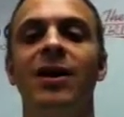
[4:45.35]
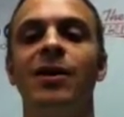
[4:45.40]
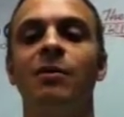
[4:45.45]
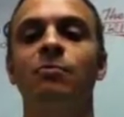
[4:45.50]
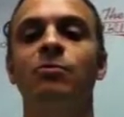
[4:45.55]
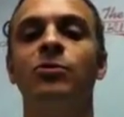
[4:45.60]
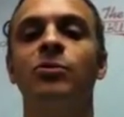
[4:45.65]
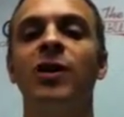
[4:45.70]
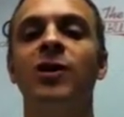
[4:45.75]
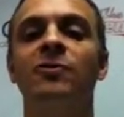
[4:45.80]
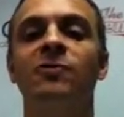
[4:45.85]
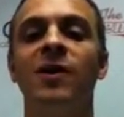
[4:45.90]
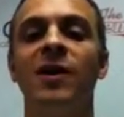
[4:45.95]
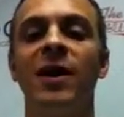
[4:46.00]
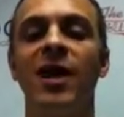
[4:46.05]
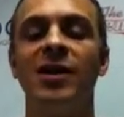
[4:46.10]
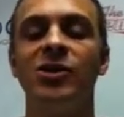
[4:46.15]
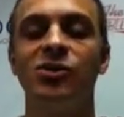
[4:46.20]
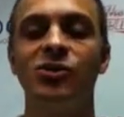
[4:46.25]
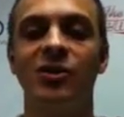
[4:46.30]
complete
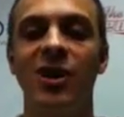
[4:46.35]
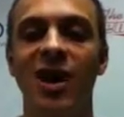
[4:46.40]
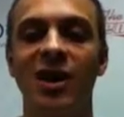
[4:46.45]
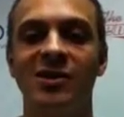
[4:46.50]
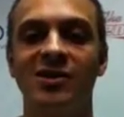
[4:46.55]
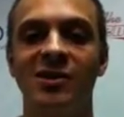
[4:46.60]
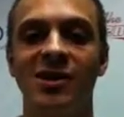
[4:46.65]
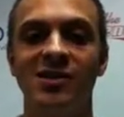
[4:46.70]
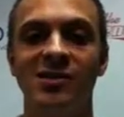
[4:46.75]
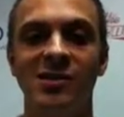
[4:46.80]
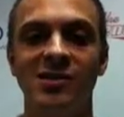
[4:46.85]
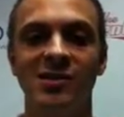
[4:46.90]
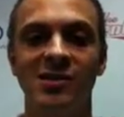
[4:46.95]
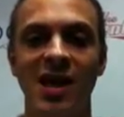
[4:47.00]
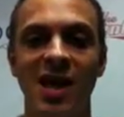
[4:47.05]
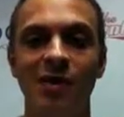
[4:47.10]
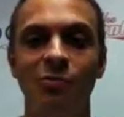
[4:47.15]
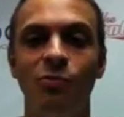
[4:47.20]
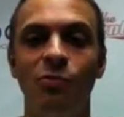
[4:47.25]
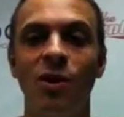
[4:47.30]
financial access the
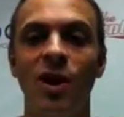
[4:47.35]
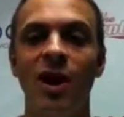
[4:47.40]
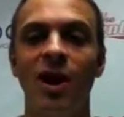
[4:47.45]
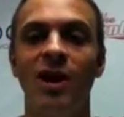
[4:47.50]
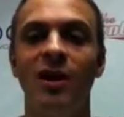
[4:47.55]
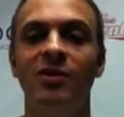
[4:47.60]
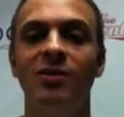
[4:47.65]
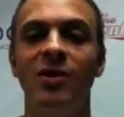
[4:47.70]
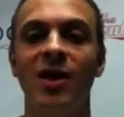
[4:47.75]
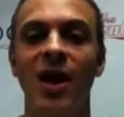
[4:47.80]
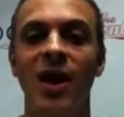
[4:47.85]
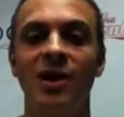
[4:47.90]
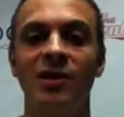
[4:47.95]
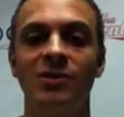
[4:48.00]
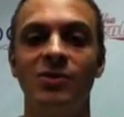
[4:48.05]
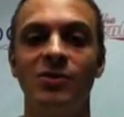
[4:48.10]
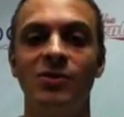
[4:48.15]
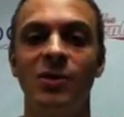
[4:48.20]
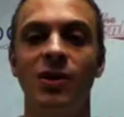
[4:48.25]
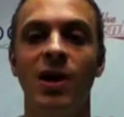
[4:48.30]
same way
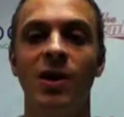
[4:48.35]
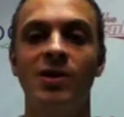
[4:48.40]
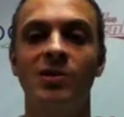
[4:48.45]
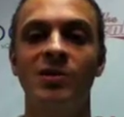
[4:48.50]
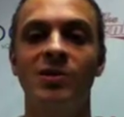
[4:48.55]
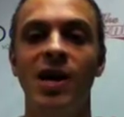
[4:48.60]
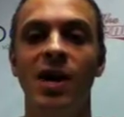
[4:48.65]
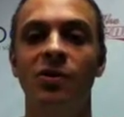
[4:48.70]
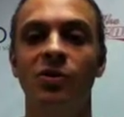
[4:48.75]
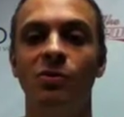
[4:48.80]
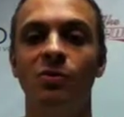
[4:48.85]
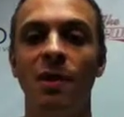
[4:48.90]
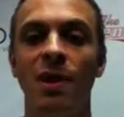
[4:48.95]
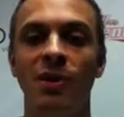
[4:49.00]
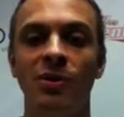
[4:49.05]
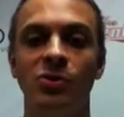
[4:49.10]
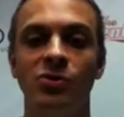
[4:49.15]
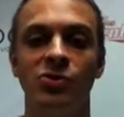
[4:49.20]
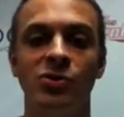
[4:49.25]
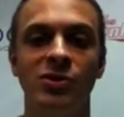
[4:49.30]
that standard
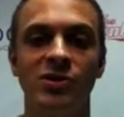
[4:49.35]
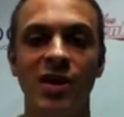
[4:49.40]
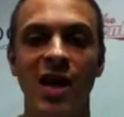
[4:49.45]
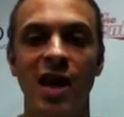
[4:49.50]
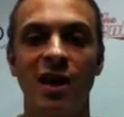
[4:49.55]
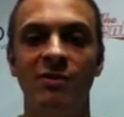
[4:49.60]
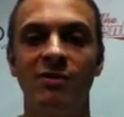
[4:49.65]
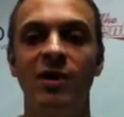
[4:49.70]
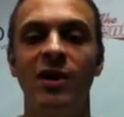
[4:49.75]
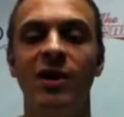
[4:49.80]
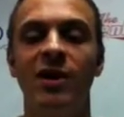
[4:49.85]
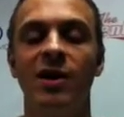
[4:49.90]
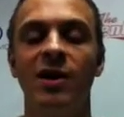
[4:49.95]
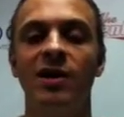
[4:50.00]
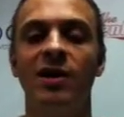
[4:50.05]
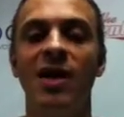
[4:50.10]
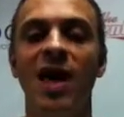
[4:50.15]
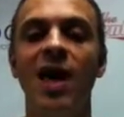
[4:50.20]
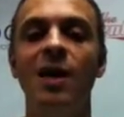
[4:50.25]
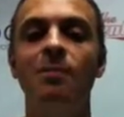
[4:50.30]
marriages have.
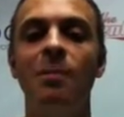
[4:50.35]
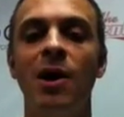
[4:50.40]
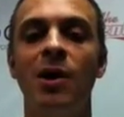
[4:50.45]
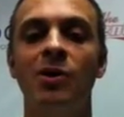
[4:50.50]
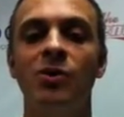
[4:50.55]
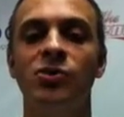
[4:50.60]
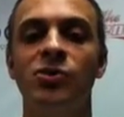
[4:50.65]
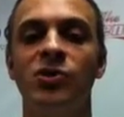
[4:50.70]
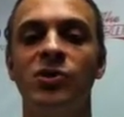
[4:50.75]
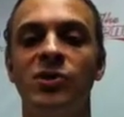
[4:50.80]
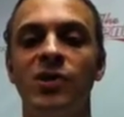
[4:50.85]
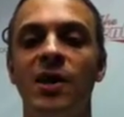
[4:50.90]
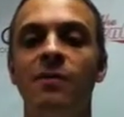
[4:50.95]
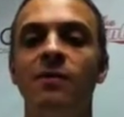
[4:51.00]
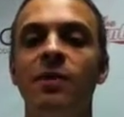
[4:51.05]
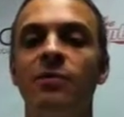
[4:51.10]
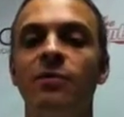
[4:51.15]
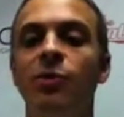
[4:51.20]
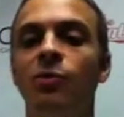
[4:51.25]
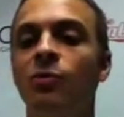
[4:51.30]
Gay marriages,
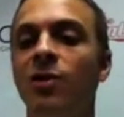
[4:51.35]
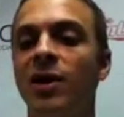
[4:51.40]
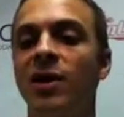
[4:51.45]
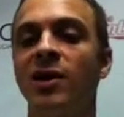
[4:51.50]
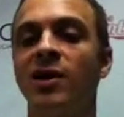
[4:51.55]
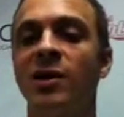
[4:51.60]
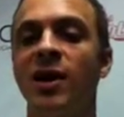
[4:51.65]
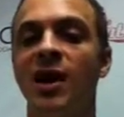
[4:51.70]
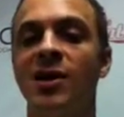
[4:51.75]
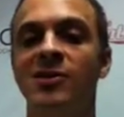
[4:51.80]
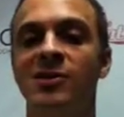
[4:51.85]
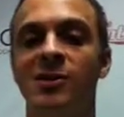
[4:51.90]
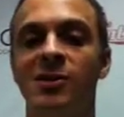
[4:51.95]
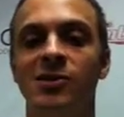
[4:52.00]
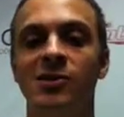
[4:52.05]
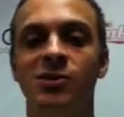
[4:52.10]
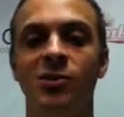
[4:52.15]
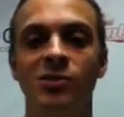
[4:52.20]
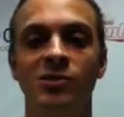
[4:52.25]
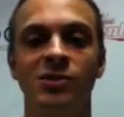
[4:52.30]
even if they're recognized
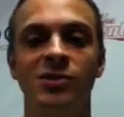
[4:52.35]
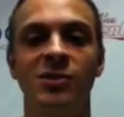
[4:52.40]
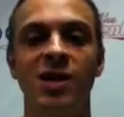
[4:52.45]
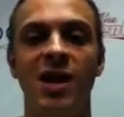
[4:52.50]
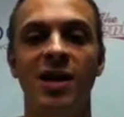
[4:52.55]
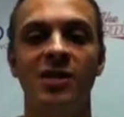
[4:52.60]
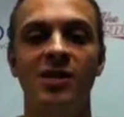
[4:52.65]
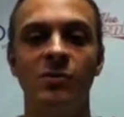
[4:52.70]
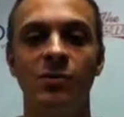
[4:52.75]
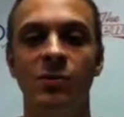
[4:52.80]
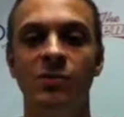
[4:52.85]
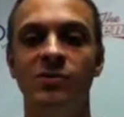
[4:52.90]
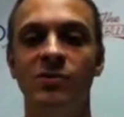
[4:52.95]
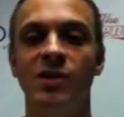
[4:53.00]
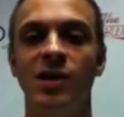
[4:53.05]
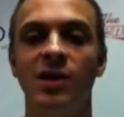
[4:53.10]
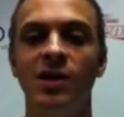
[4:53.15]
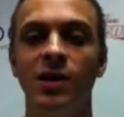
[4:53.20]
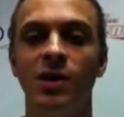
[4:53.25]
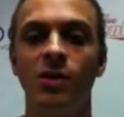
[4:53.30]
in certain states, and we've
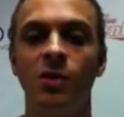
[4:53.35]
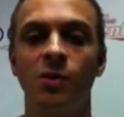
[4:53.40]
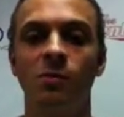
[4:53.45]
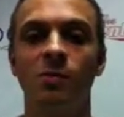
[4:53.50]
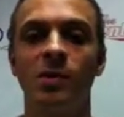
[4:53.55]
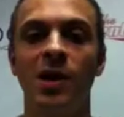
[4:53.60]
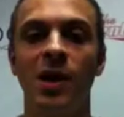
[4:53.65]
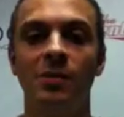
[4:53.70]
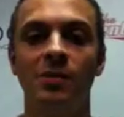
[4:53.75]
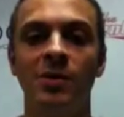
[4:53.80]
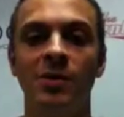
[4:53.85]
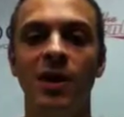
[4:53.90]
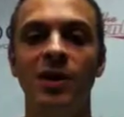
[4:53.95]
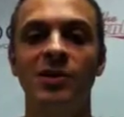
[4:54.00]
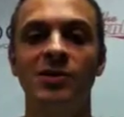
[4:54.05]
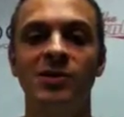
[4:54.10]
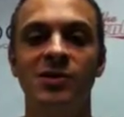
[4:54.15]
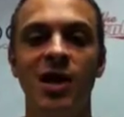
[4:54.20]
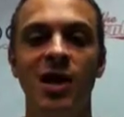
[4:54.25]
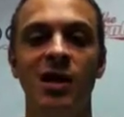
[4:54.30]
seen New York become the
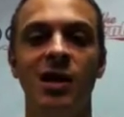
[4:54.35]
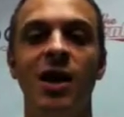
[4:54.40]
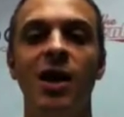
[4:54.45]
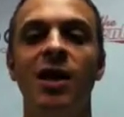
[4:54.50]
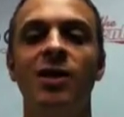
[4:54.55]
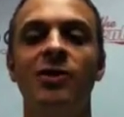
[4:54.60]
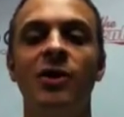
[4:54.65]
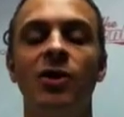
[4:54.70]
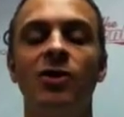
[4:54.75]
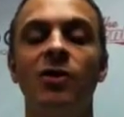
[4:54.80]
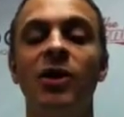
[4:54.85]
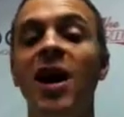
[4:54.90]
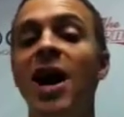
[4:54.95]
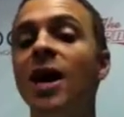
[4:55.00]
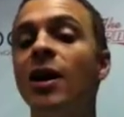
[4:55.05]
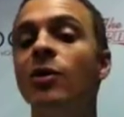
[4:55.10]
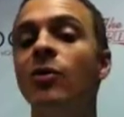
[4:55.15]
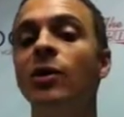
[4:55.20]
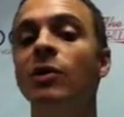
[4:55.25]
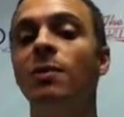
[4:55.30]
latest state, they are
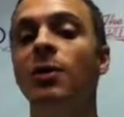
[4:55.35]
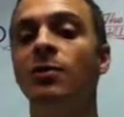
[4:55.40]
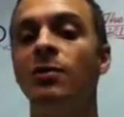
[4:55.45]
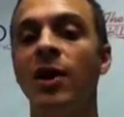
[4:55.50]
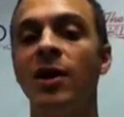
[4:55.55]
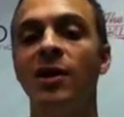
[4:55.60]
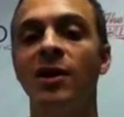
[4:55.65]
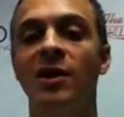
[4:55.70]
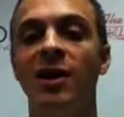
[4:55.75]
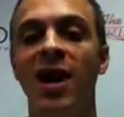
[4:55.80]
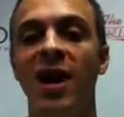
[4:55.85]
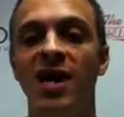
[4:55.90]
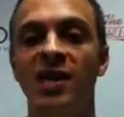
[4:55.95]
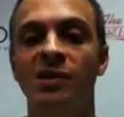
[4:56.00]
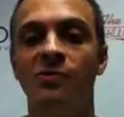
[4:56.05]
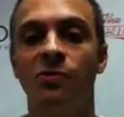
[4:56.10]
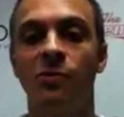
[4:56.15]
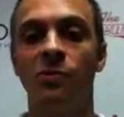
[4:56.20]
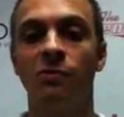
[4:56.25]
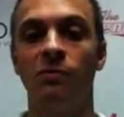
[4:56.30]
not going to be
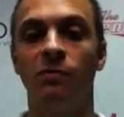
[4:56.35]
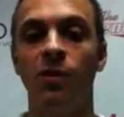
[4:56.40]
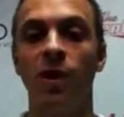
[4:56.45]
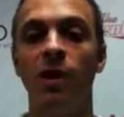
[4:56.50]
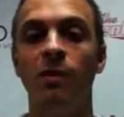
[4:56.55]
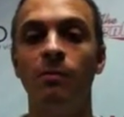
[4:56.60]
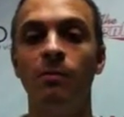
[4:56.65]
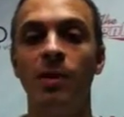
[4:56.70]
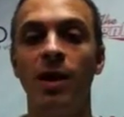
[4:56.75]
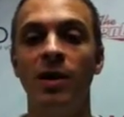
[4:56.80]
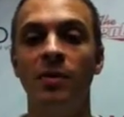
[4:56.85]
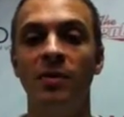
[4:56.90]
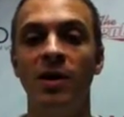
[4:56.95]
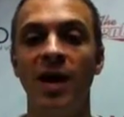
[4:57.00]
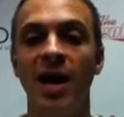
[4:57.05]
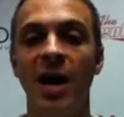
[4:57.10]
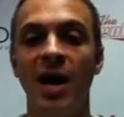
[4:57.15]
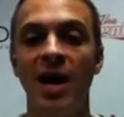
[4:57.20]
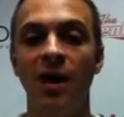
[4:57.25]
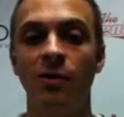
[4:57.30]
recognized from
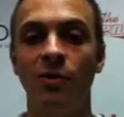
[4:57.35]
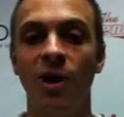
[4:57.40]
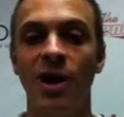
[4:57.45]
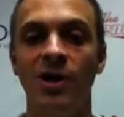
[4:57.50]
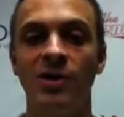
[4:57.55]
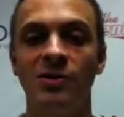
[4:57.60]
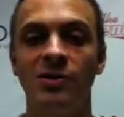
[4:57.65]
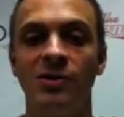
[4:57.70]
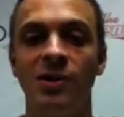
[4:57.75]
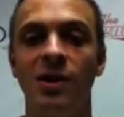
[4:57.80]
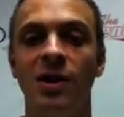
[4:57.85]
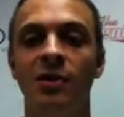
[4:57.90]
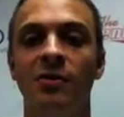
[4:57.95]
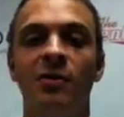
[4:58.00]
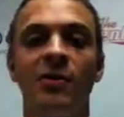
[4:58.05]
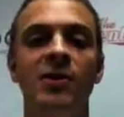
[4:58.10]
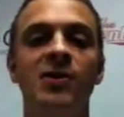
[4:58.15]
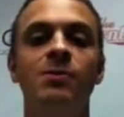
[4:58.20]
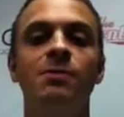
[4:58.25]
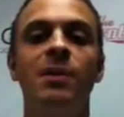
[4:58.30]
the IRS.
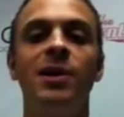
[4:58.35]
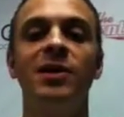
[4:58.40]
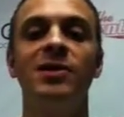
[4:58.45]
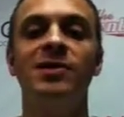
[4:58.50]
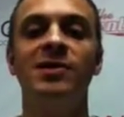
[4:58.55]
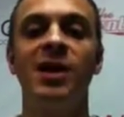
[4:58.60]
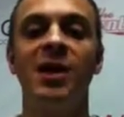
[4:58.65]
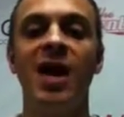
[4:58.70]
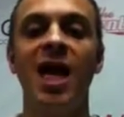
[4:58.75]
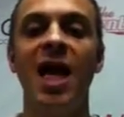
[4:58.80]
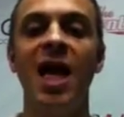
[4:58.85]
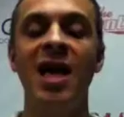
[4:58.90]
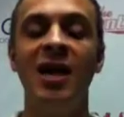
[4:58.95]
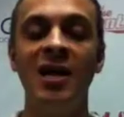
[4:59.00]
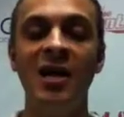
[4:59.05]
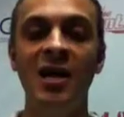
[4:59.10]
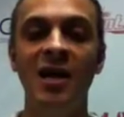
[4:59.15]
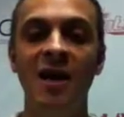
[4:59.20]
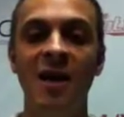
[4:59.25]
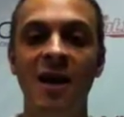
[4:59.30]
This means that
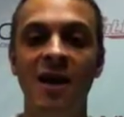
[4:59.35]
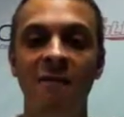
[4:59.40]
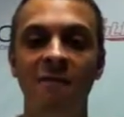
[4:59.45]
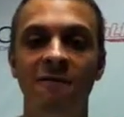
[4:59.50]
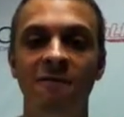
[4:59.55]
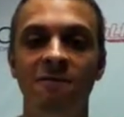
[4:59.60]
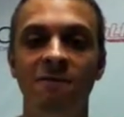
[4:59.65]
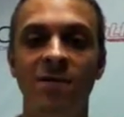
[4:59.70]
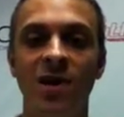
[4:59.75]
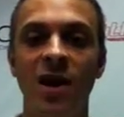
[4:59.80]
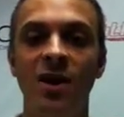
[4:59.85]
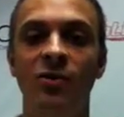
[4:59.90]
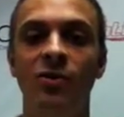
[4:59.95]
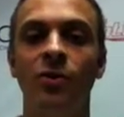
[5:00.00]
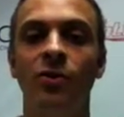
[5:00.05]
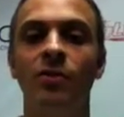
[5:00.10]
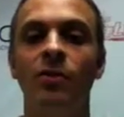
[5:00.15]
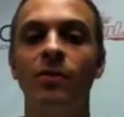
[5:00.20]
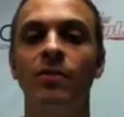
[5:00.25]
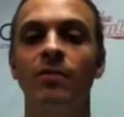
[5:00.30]
any
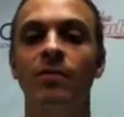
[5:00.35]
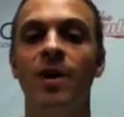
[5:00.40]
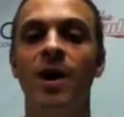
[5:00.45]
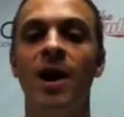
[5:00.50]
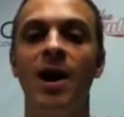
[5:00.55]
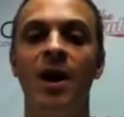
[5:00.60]
federal,